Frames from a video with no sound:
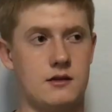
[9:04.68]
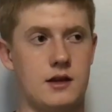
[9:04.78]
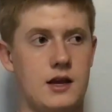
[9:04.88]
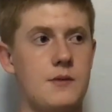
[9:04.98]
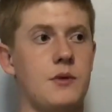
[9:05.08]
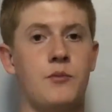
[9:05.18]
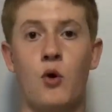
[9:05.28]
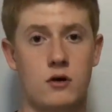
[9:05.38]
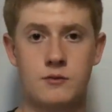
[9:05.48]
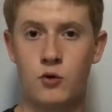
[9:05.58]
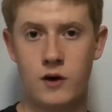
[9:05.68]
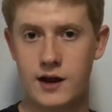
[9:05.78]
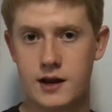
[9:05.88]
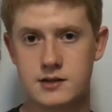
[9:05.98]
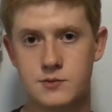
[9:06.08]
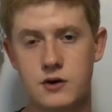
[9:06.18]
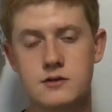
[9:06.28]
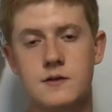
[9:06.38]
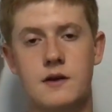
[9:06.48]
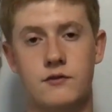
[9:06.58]
keep the boredom away, I
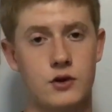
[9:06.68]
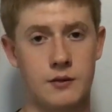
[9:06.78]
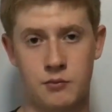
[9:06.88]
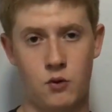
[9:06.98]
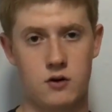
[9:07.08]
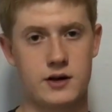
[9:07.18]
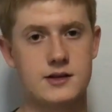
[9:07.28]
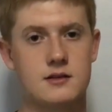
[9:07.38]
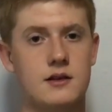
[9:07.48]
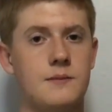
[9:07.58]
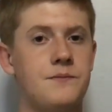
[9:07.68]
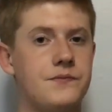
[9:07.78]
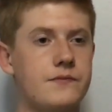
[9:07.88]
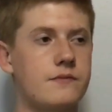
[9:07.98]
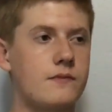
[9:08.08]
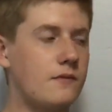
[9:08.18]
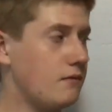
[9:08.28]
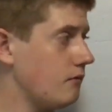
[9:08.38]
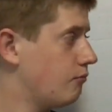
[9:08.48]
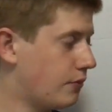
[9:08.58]
suppose, if you get bored easily.
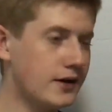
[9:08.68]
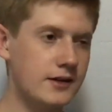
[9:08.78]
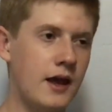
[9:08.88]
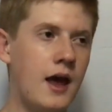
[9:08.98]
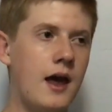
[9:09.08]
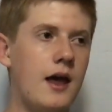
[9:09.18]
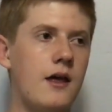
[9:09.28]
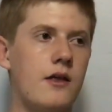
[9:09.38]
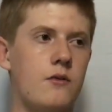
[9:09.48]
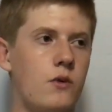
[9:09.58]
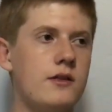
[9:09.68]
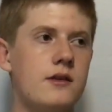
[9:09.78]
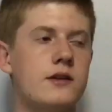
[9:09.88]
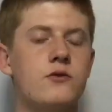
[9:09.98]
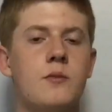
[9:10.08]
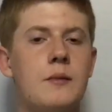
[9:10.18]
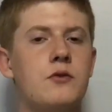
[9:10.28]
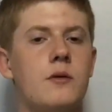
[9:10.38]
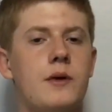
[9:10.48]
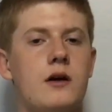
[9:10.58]
But one thing to
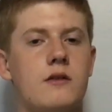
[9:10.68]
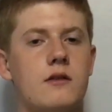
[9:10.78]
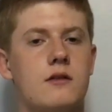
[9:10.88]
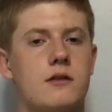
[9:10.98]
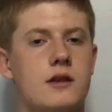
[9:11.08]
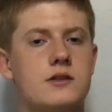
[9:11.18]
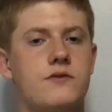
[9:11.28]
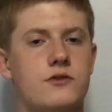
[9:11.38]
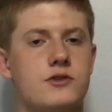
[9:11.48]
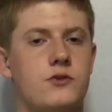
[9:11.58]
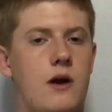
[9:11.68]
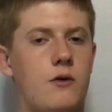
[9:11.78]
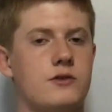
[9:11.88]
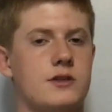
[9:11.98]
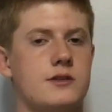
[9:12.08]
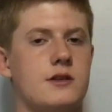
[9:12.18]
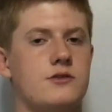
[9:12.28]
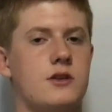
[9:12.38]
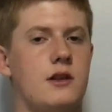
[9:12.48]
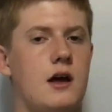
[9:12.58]
remember about these first 2 hours is
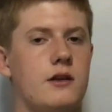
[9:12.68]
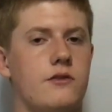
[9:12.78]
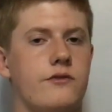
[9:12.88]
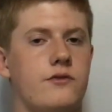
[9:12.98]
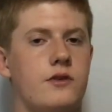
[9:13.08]
there's a lot of,